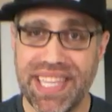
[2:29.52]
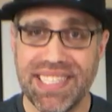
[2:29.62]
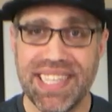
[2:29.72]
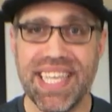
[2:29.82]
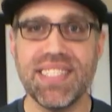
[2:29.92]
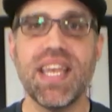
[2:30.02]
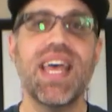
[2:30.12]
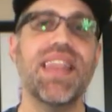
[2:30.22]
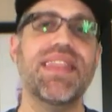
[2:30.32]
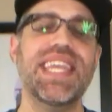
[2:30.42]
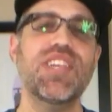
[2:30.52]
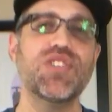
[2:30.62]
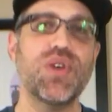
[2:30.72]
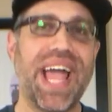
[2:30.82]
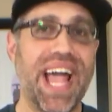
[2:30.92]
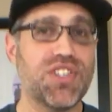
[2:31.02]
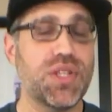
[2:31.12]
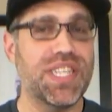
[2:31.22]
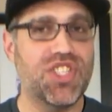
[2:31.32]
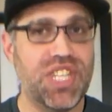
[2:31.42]
with these things, these are
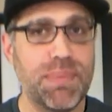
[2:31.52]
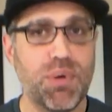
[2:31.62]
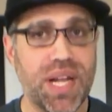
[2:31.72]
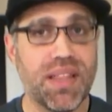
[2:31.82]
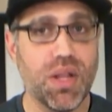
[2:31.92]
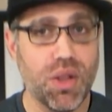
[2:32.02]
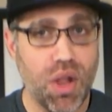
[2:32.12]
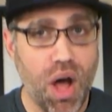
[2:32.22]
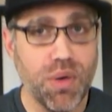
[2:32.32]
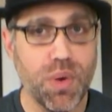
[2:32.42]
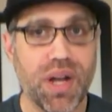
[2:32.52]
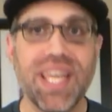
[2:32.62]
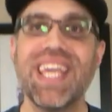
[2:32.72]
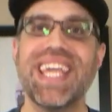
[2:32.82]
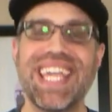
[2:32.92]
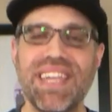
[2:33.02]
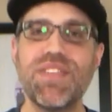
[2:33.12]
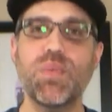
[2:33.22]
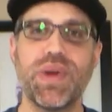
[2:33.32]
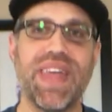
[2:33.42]
actually cheaper in the long run,
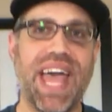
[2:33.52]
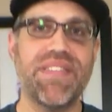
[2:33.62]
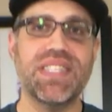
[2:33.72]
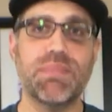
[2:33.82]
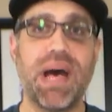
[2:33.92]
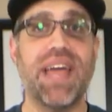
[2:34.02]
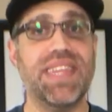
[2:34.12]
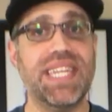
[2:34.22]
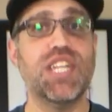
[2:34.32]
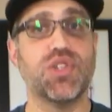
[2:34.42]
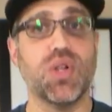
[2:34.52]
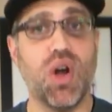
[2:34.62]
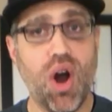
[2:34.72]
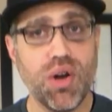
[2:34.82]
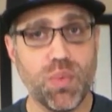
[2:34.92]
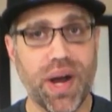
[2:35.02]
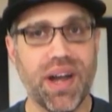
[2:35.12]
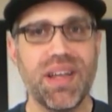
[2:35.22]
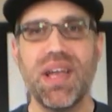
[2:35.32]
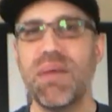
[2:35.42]
even with having to buy the additional hardware.